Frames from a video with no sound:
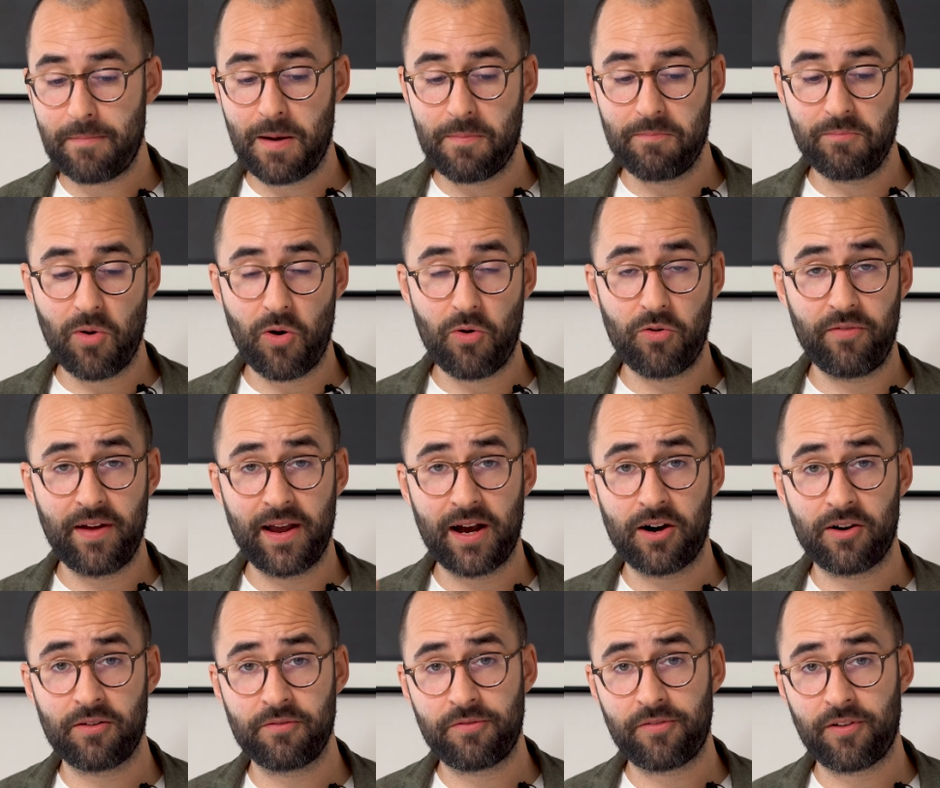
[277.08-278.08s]
Moving
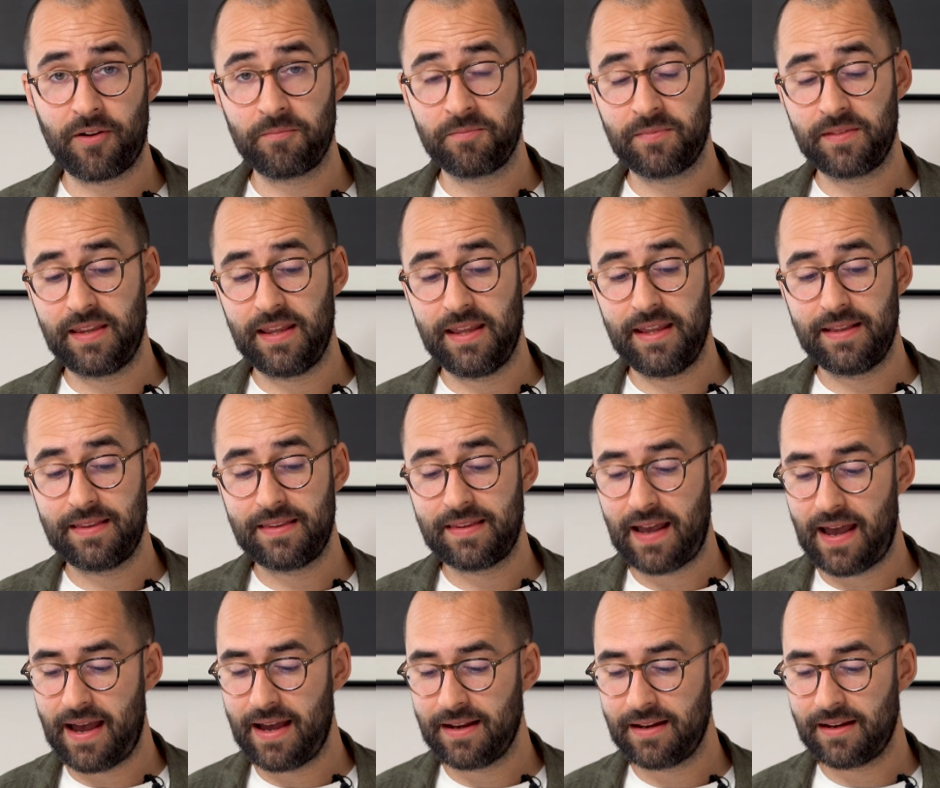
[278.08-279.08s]
on from the
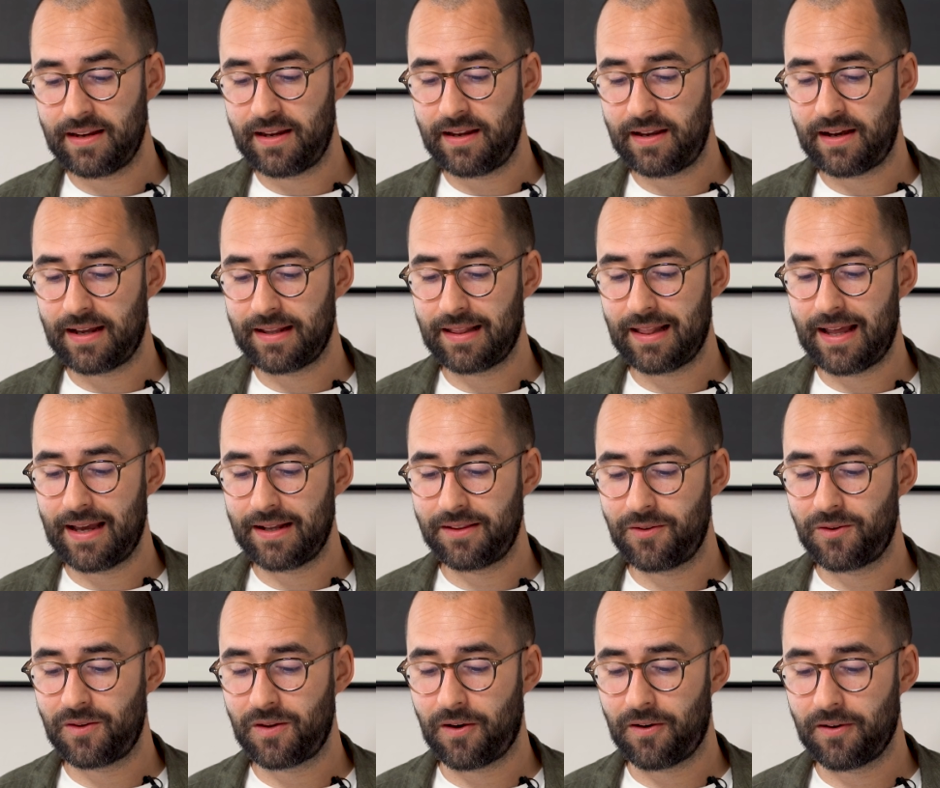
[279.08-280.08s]
Tank, I'd like
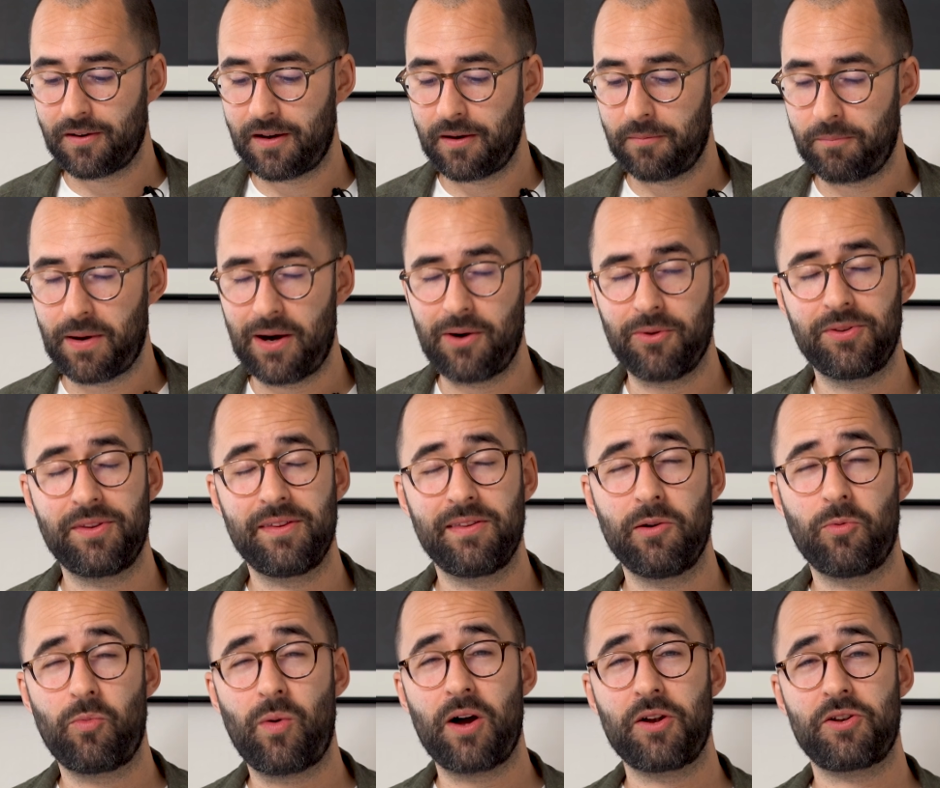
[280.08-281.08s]
to talk about the
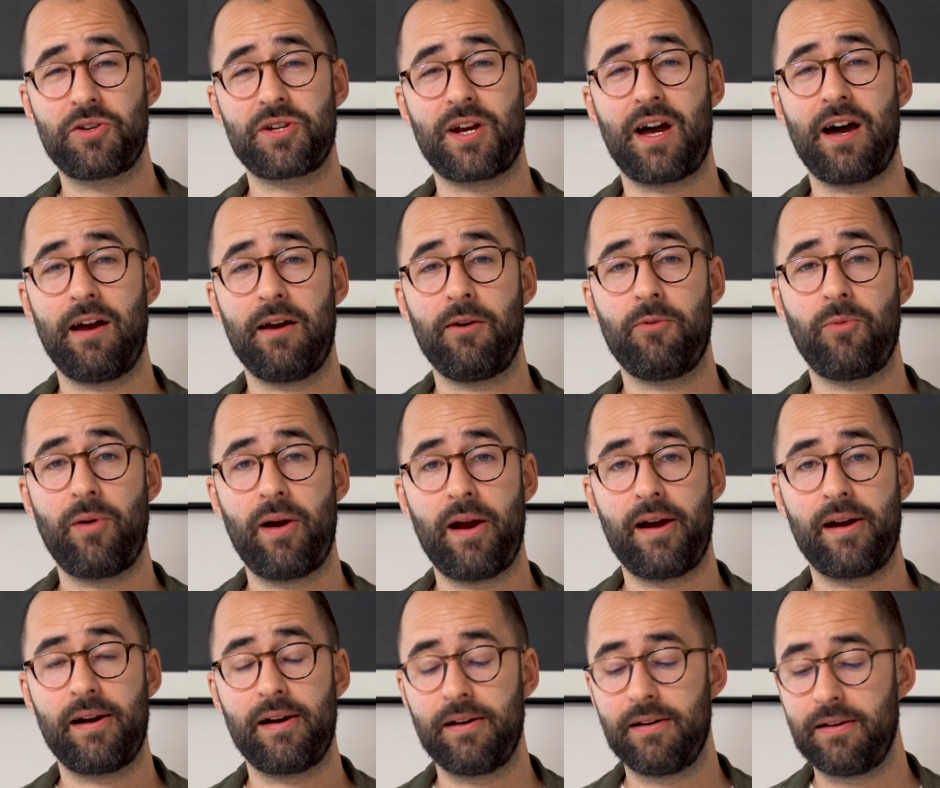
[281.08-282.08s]
watch I
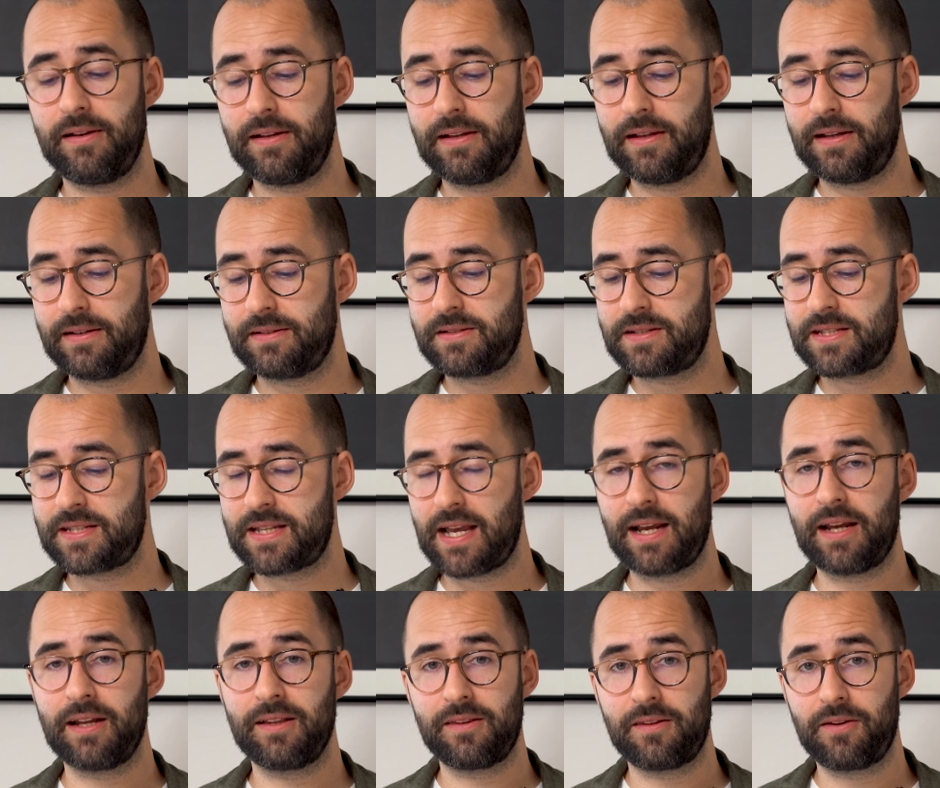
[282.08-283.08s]
wear
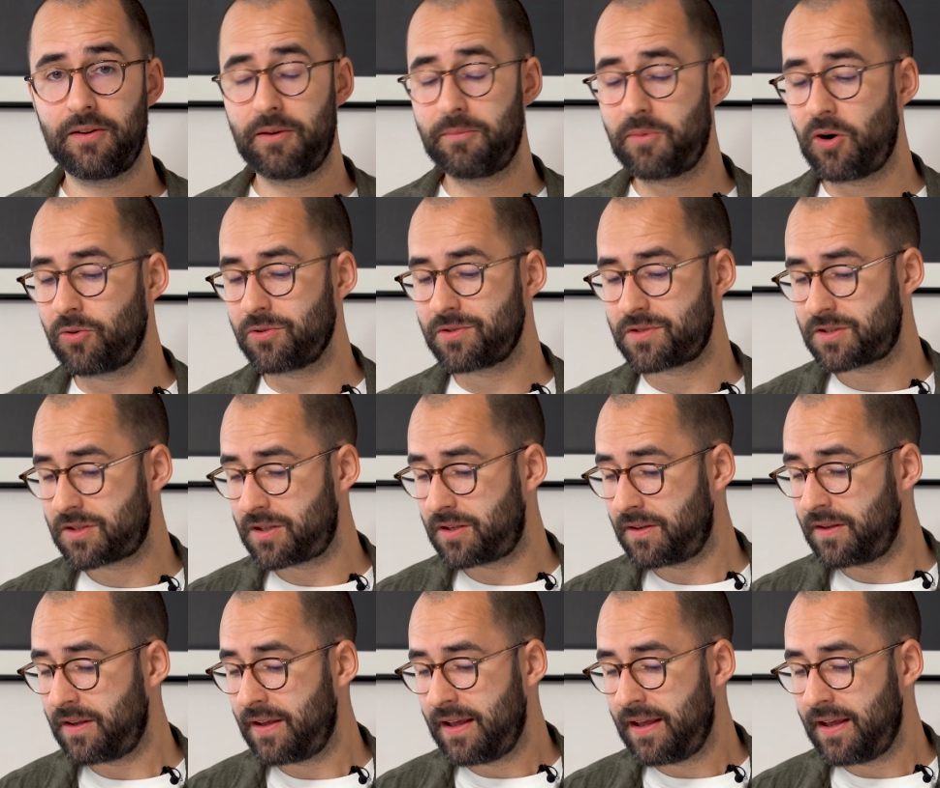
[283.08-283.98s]
second to the most.